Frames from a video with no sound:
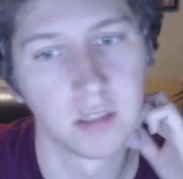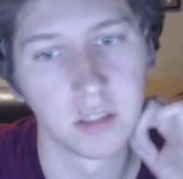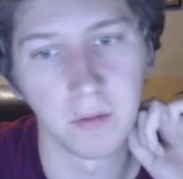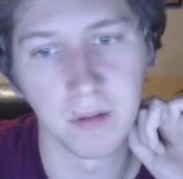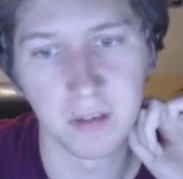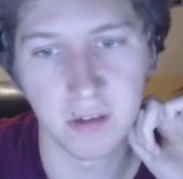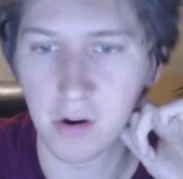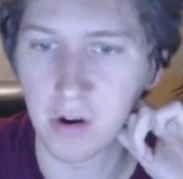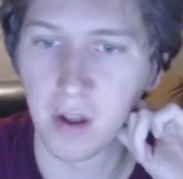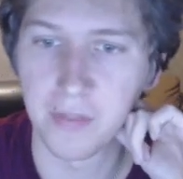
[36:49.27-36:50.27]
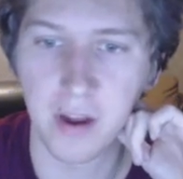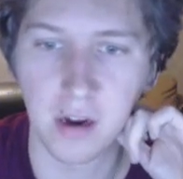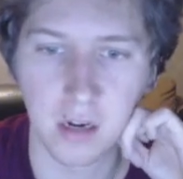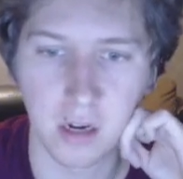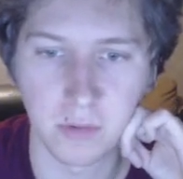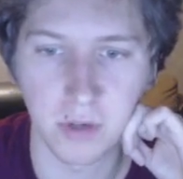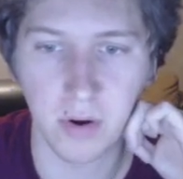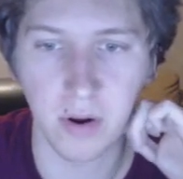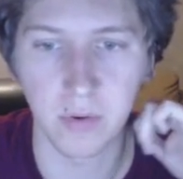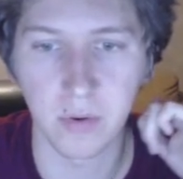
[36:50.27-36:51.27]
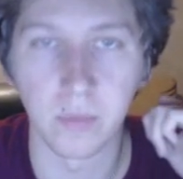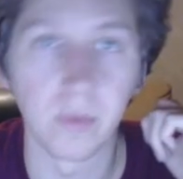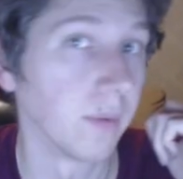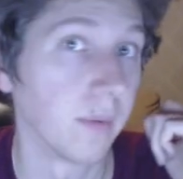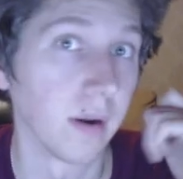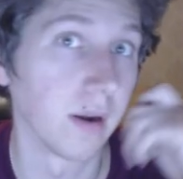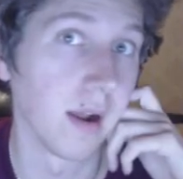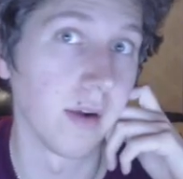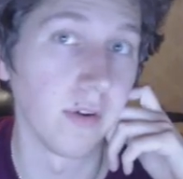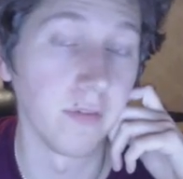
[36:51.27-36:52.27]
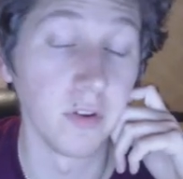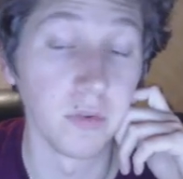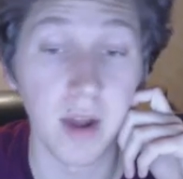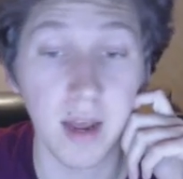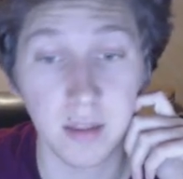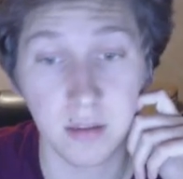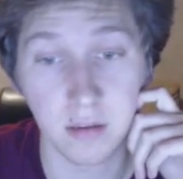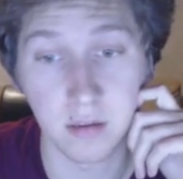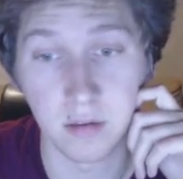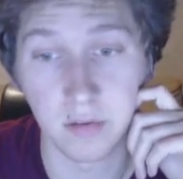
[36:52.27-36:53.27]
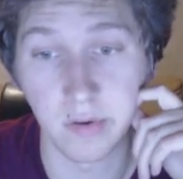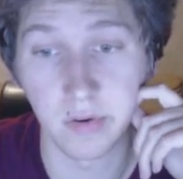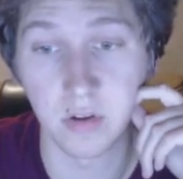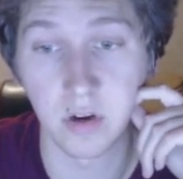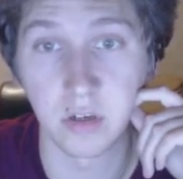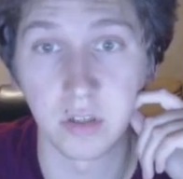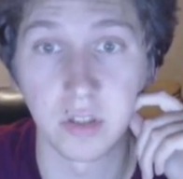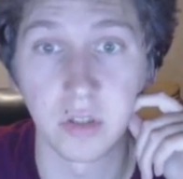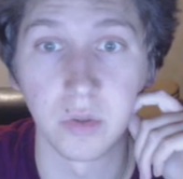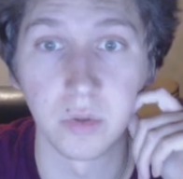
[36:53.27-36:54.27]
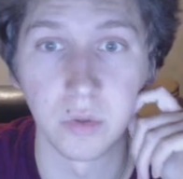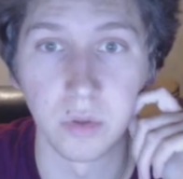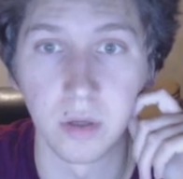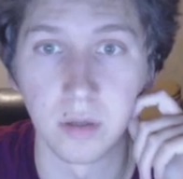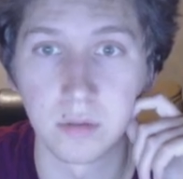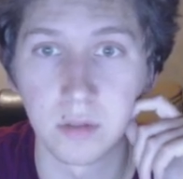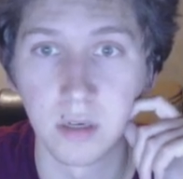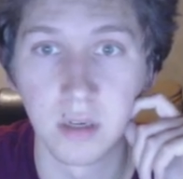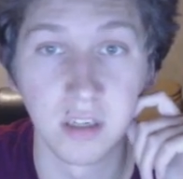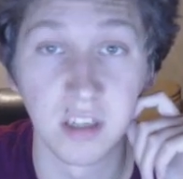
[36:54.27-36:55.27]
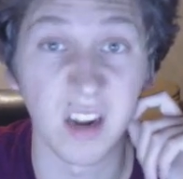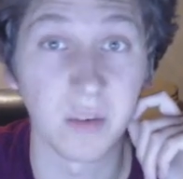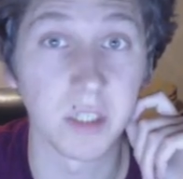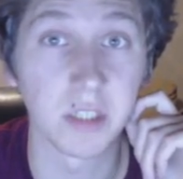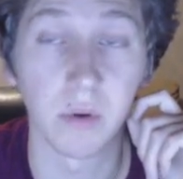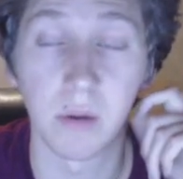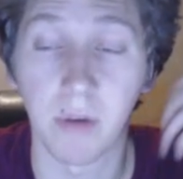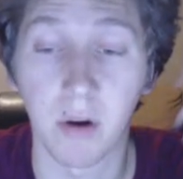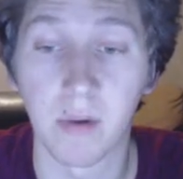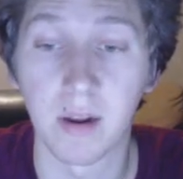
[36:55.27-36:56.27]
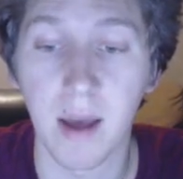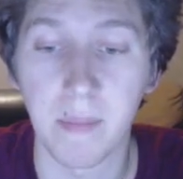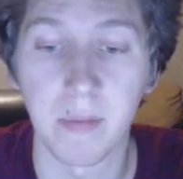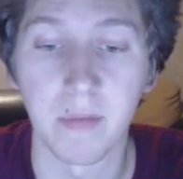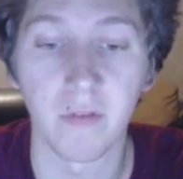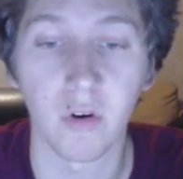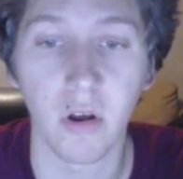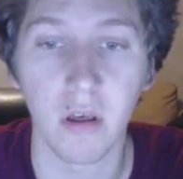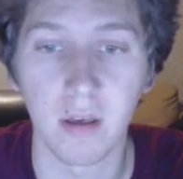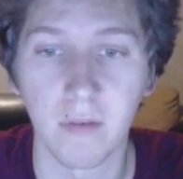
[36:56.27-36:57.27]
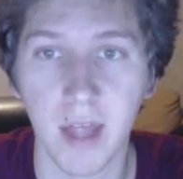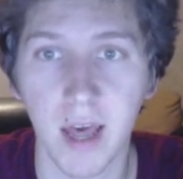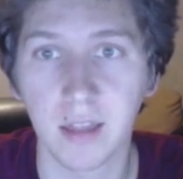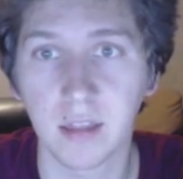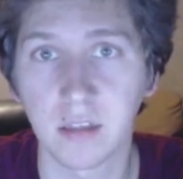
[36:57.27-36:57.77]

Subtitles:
So when the Circle Undone comes around, we will review that. The return to Dunwich will probably happen before even that.